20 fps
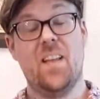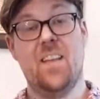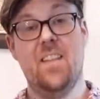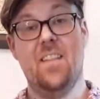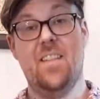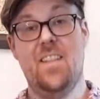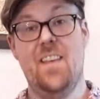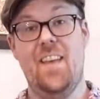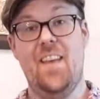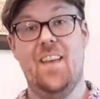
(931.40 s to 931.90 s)

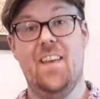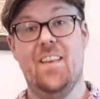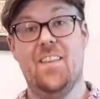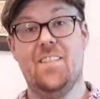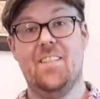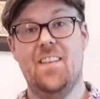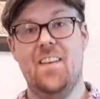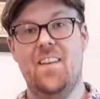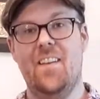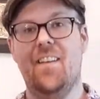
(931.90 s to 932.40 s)

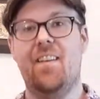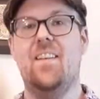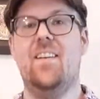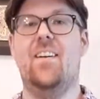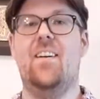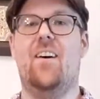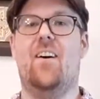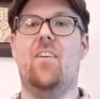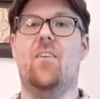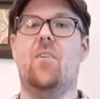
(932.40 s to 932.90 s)
these
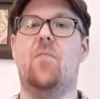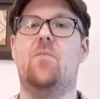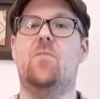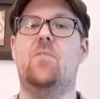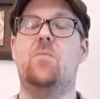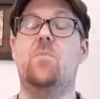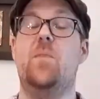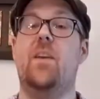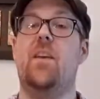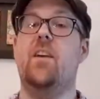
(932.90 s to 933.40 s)
are going
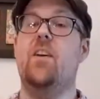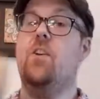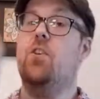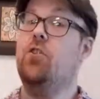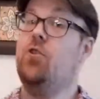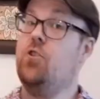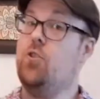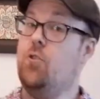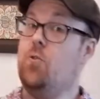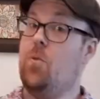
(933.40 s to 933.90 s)
to be
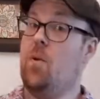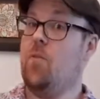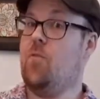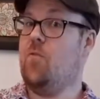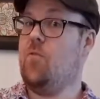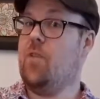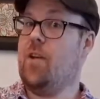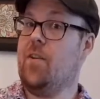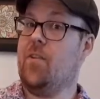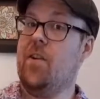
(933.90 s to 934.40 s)
two
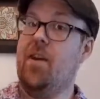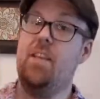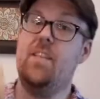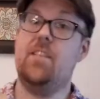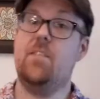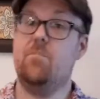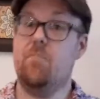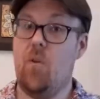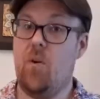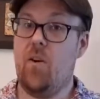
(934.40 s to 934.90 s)
very
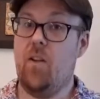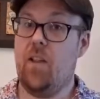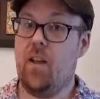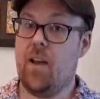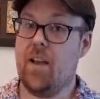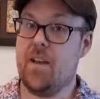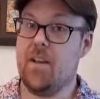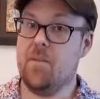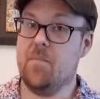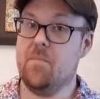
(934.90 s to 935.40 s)
small
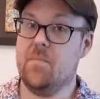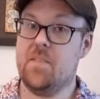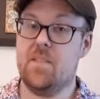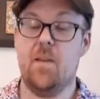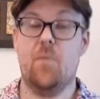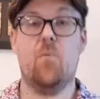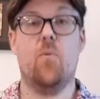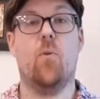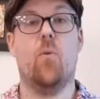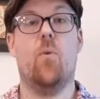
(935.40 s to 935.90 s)
items
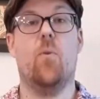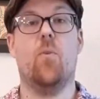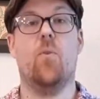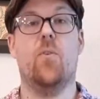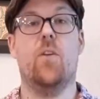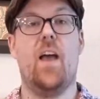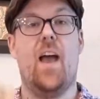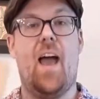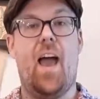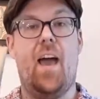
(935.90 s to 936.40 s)
that were
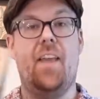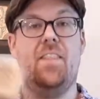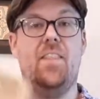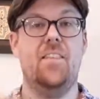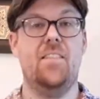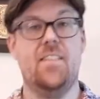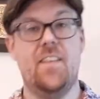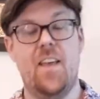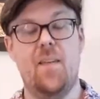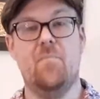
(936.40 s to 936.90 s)
ordered at
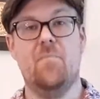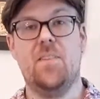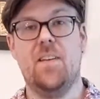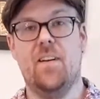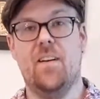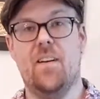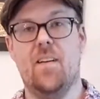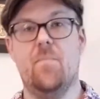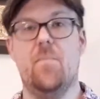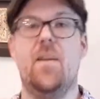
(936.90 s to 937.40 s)
the same
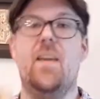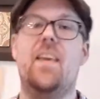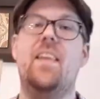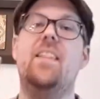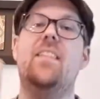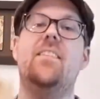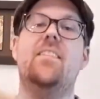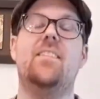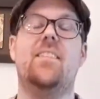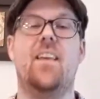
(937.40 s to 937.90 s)
time,
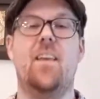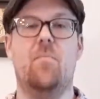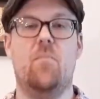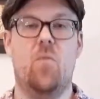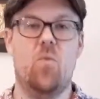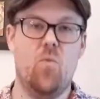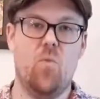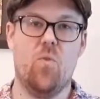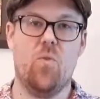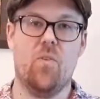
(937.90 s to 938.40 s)
in the same
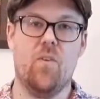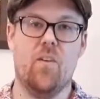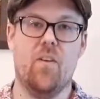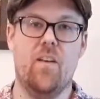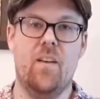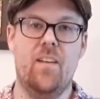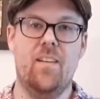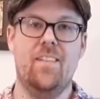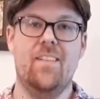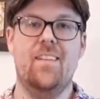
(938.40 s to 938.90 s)

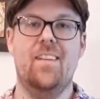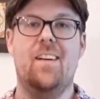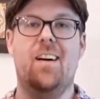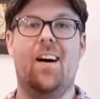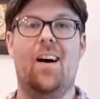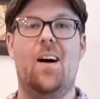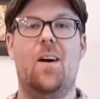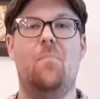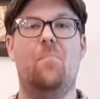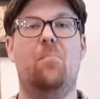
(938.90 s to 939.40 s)
order,
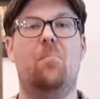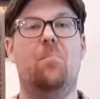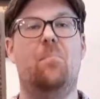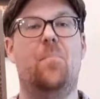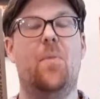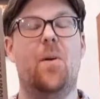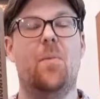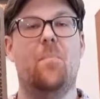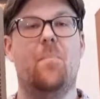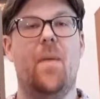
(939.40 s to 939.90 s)

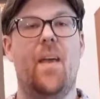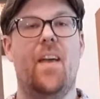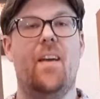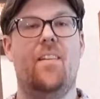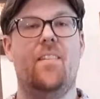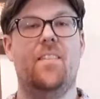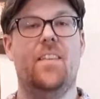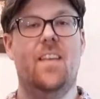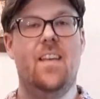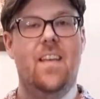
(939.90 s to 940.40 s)
but
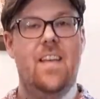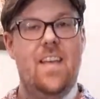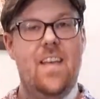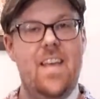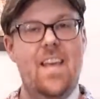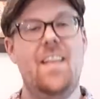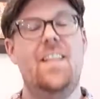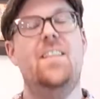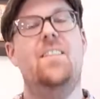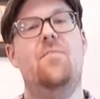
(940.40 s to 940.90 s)
mailed
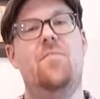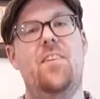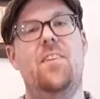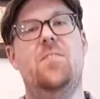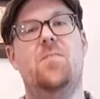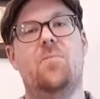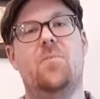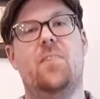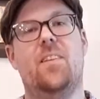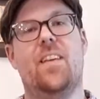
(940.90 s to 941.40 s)

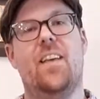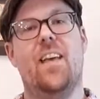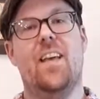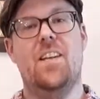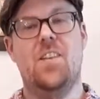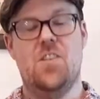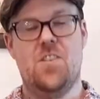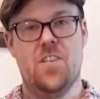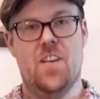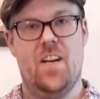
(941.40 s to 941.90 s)
individually
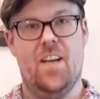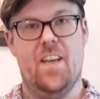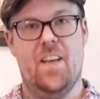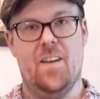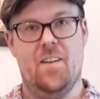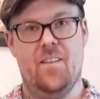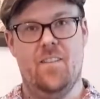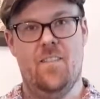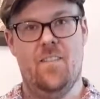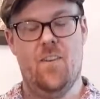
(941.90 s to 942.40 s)
in
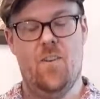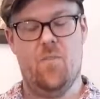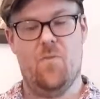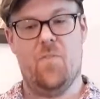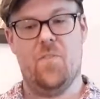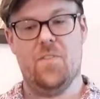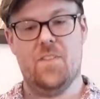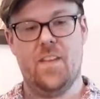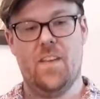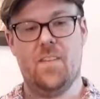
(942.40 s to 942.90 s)
giant,
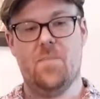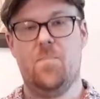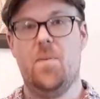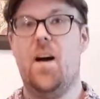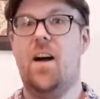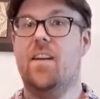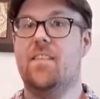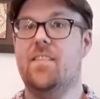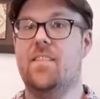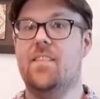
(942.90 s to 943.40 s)
oversized
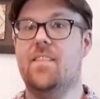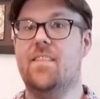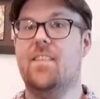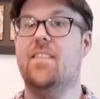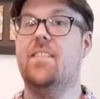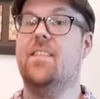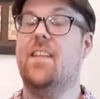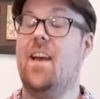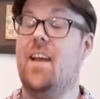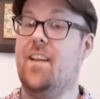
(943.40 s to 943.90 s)
boxes,
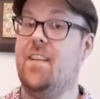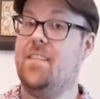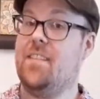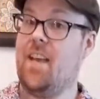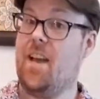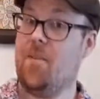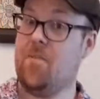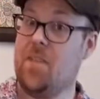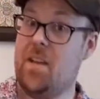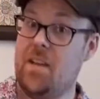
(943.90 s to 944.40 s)
because that is
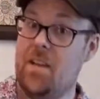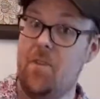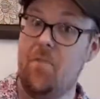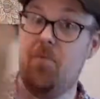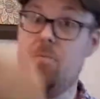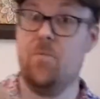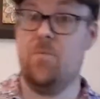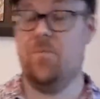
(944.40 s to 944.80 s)
how they do.